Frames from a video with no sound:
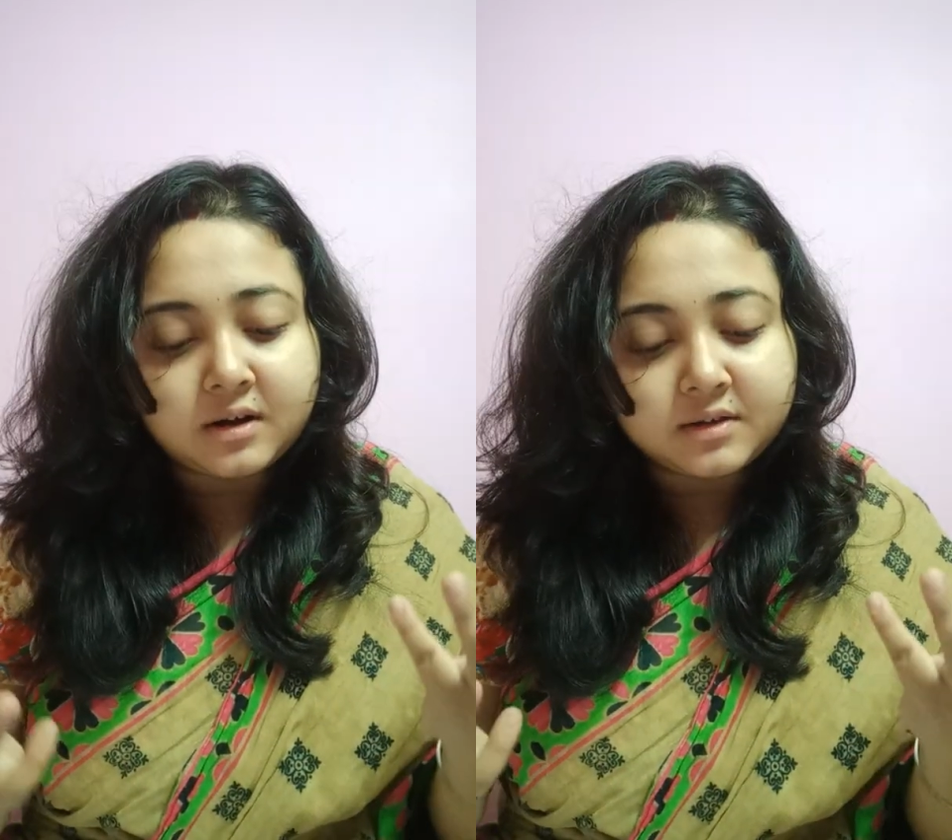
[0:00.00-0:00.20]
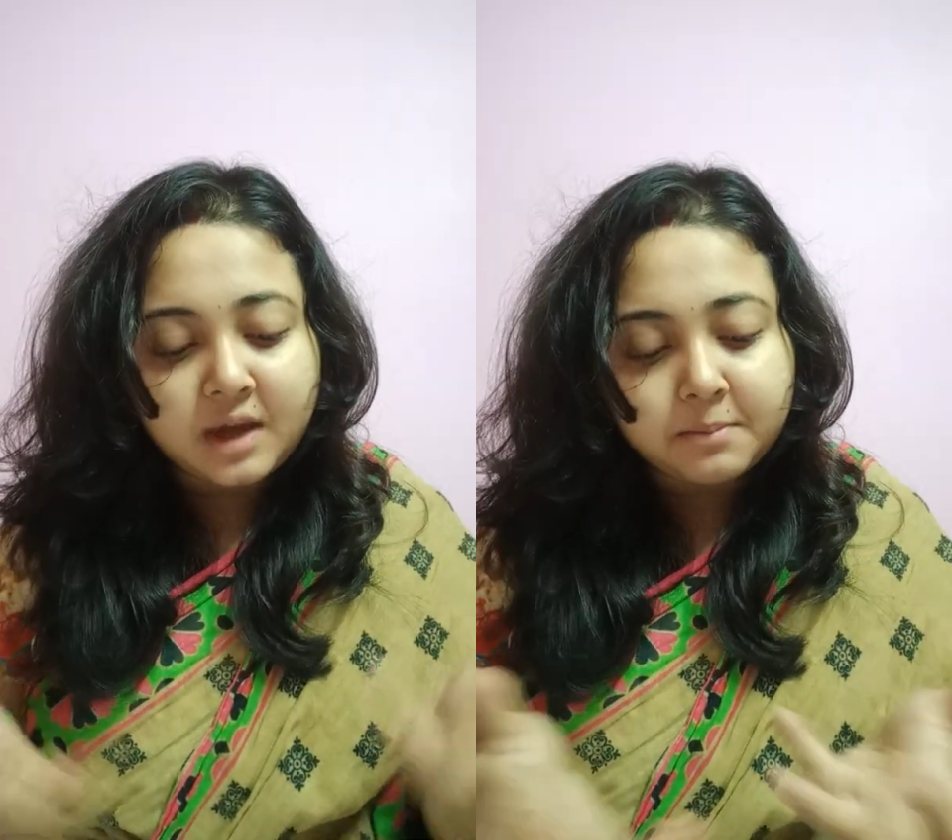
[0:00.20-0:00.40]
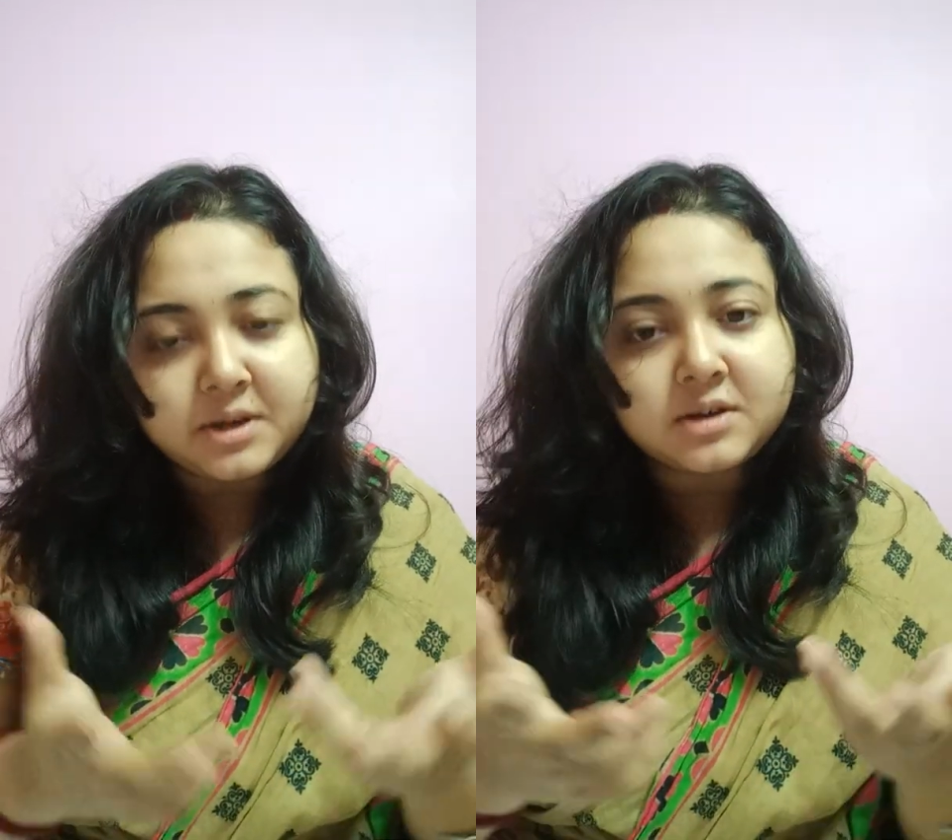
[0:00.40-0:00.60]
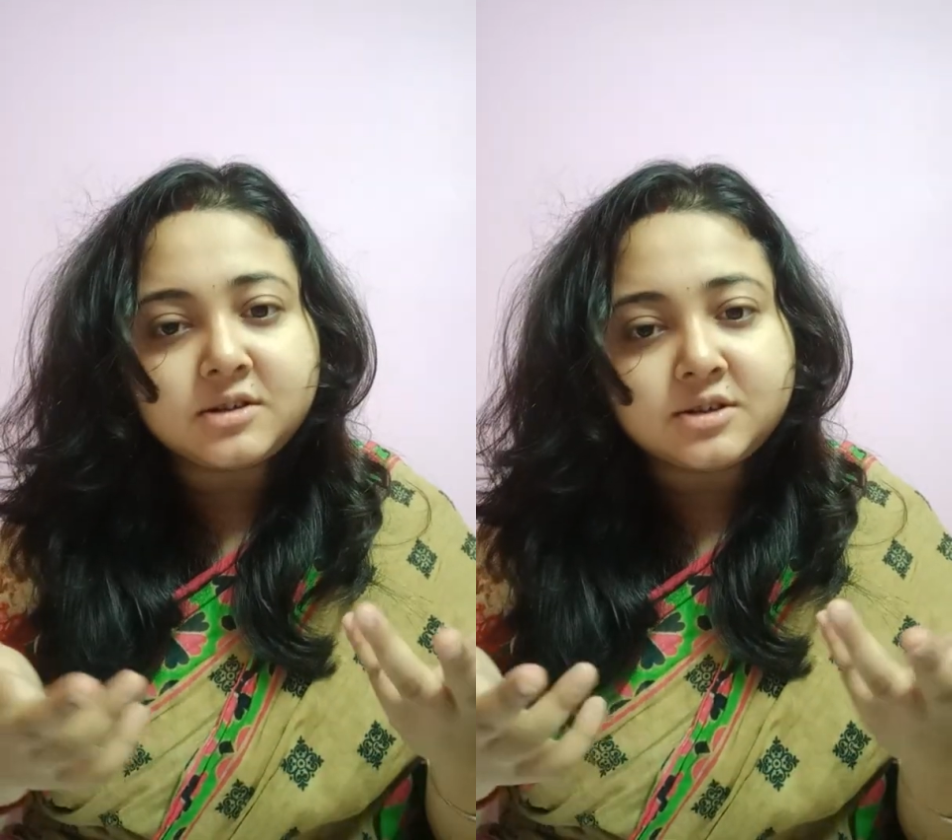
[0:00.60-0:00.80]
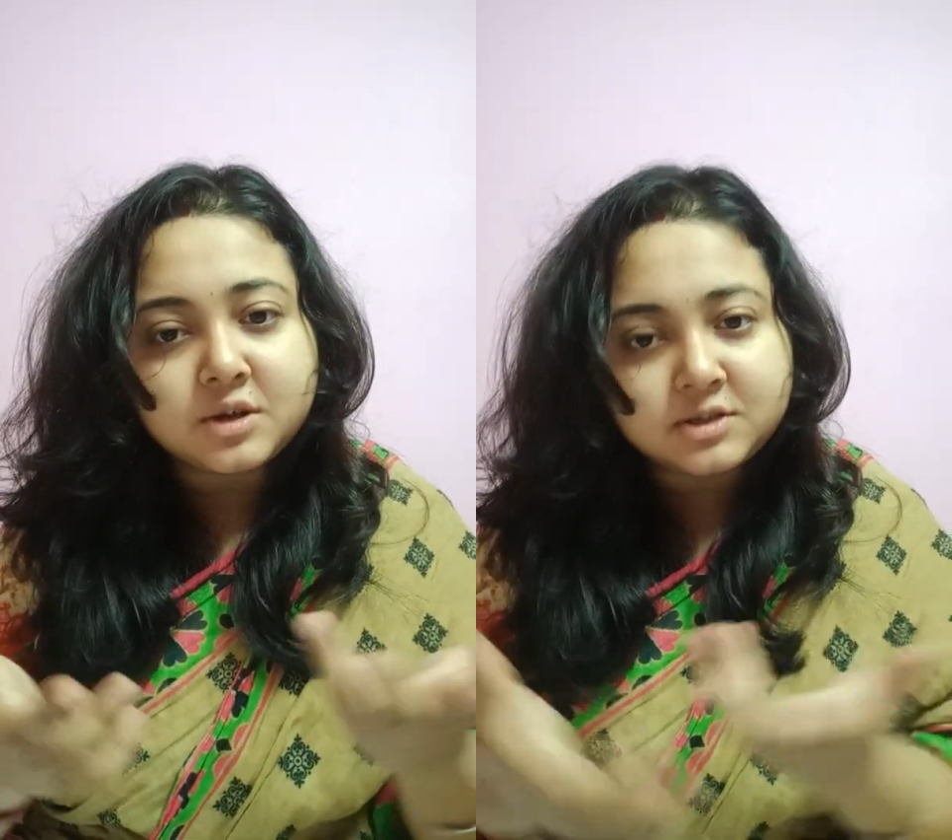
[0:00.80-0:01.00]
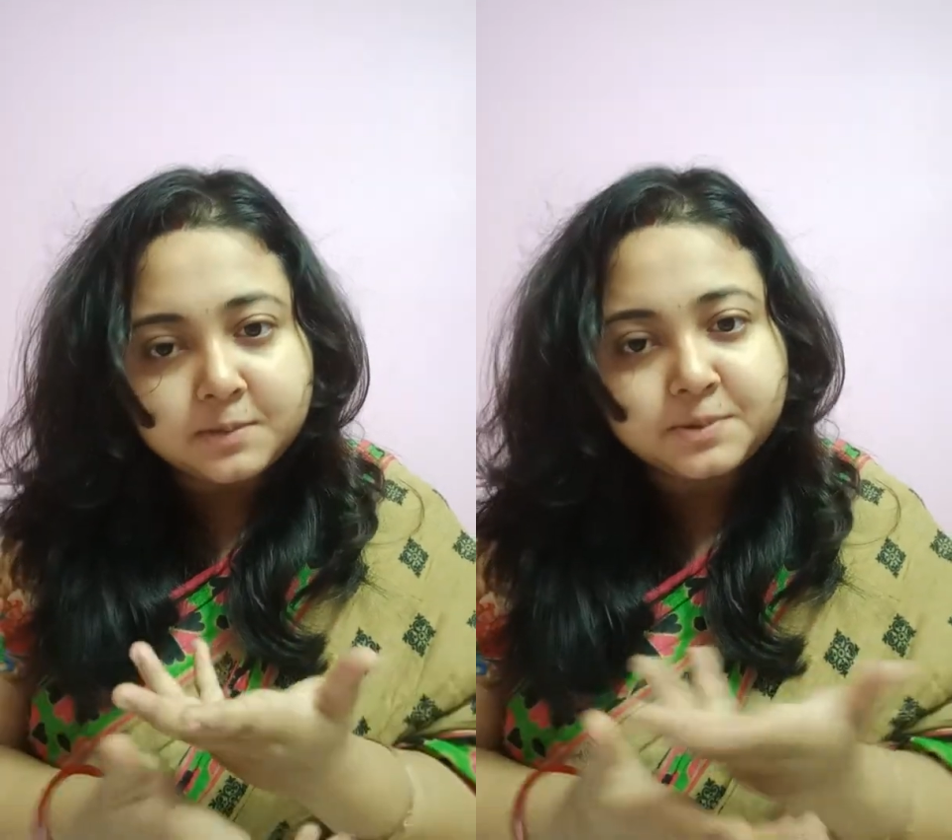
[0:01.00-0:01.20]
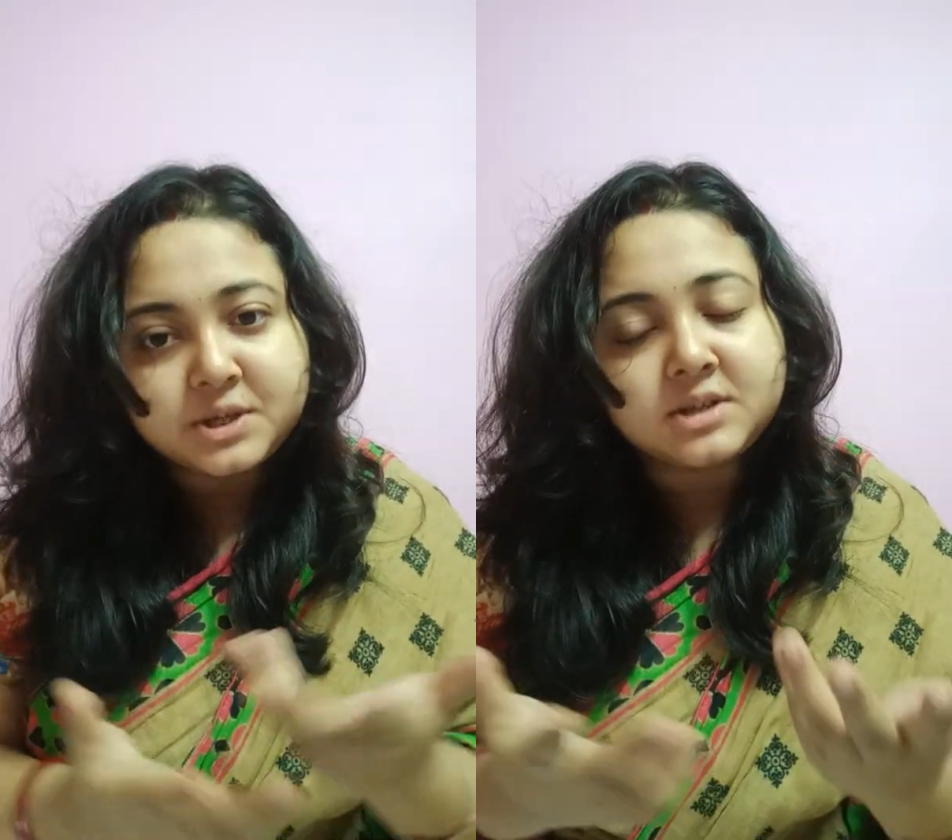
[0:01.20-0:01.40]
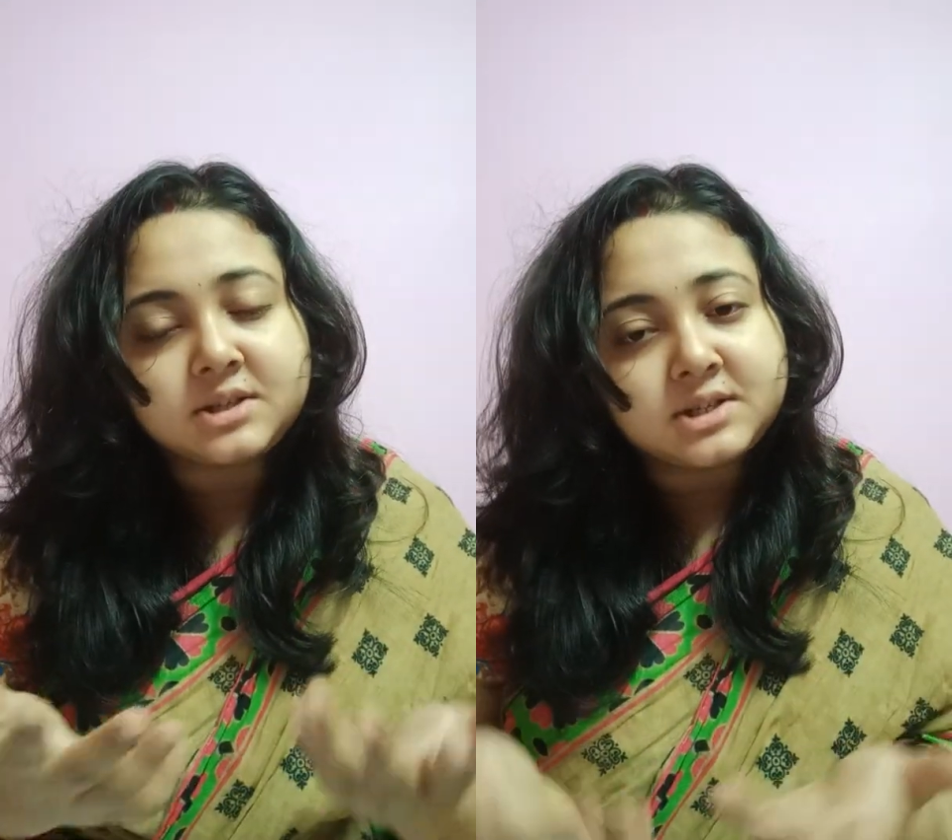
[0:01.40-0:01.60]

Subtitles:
chemicals or substances